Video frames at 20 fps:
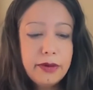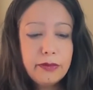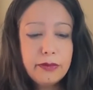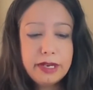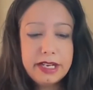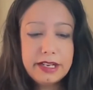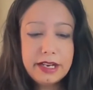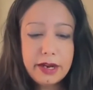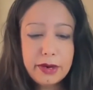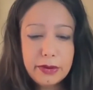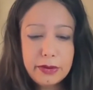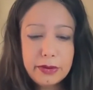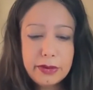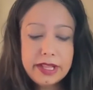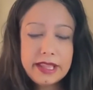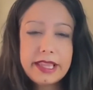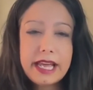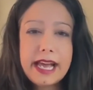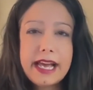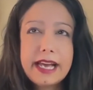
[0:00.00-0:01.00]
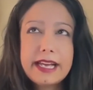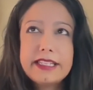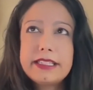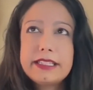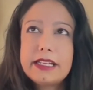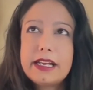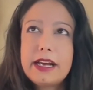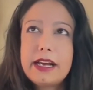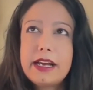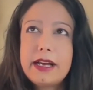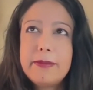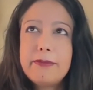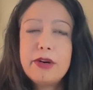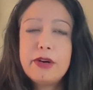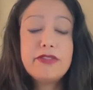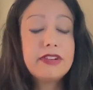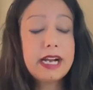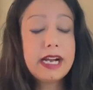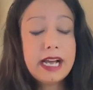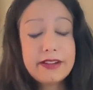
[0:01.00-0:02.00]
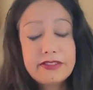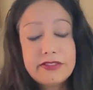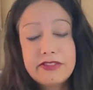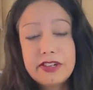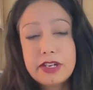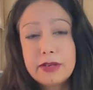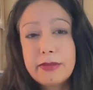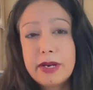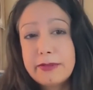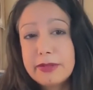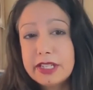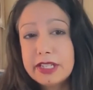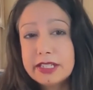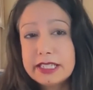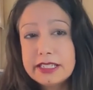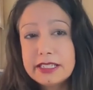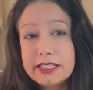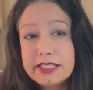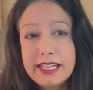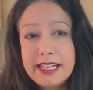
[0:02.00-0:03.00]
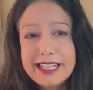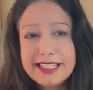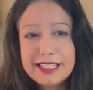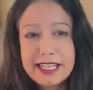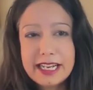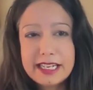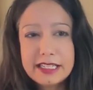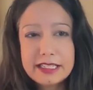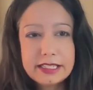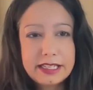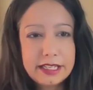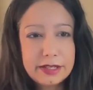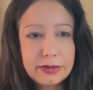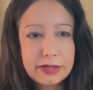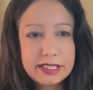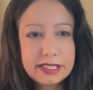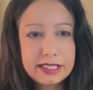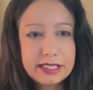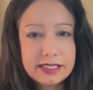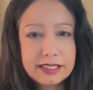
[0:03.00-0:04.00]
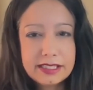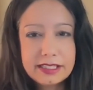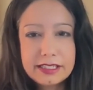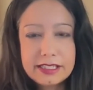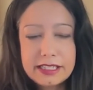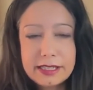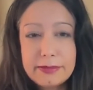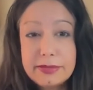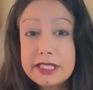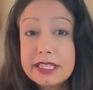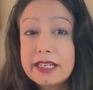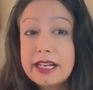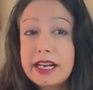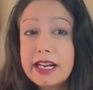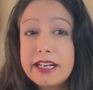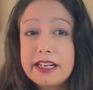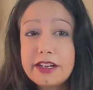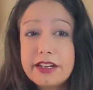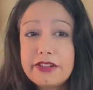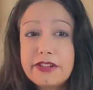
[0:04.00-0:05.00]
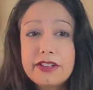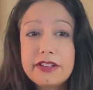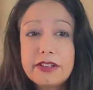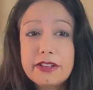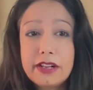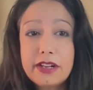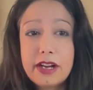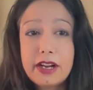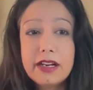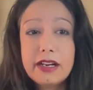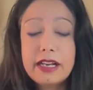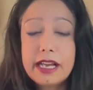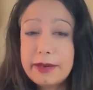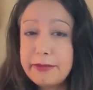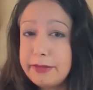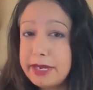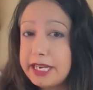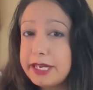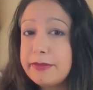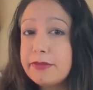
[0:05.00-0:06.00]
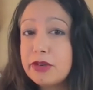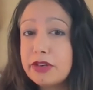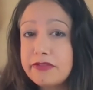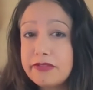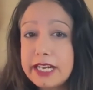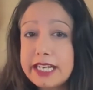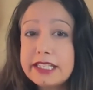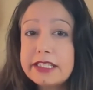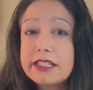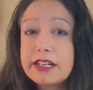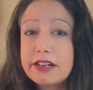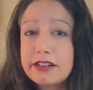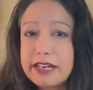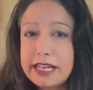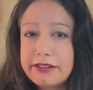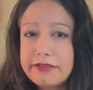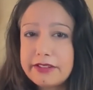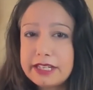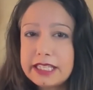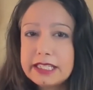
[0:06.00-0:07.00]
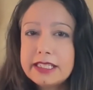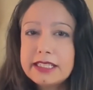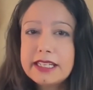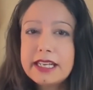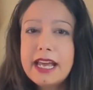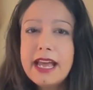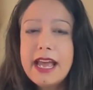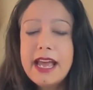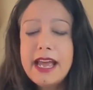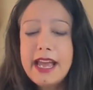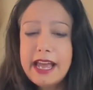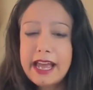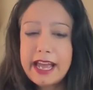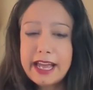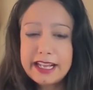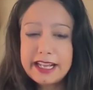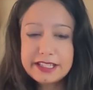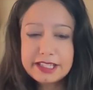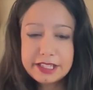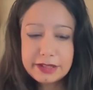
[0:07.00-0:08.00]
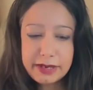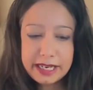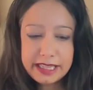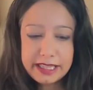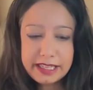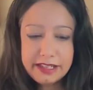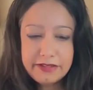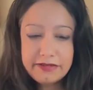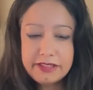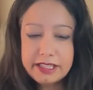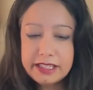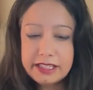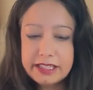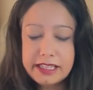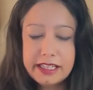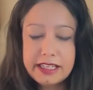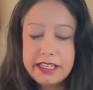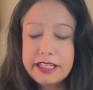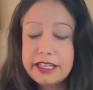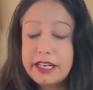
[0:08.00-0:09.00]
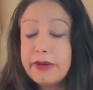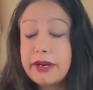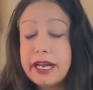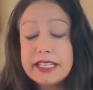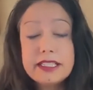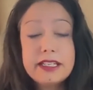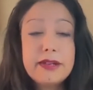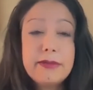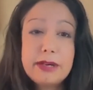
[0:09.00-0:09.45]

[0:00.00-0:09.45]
We know that over half of our population has had its equal citizenship denied under the law, and many more rights are at risk. And so I think really, you know, as an